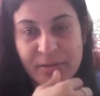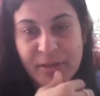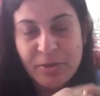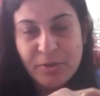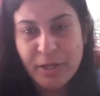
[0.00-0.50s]

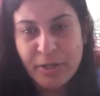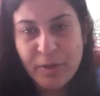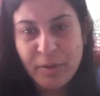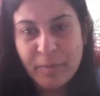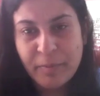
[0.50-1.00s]
Can
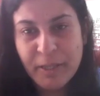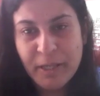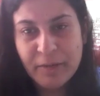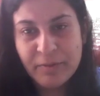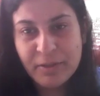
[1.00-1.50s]
you come up
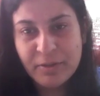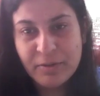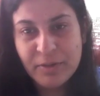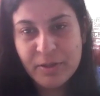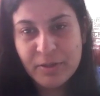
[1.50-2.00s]
again with
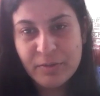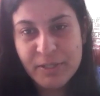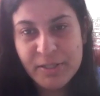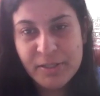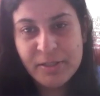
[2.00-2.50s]
the
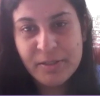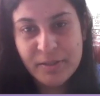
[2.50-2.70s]
question?